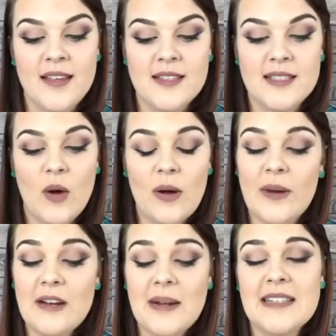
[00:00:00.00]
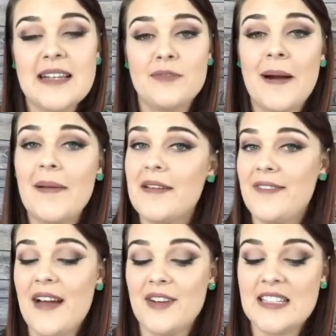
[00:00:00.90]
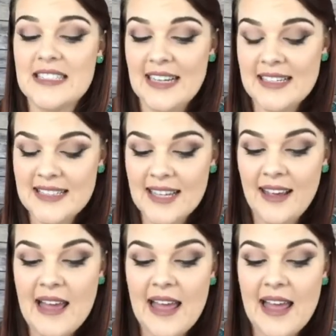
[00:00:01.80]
So I rated myself probably a 5 or 6,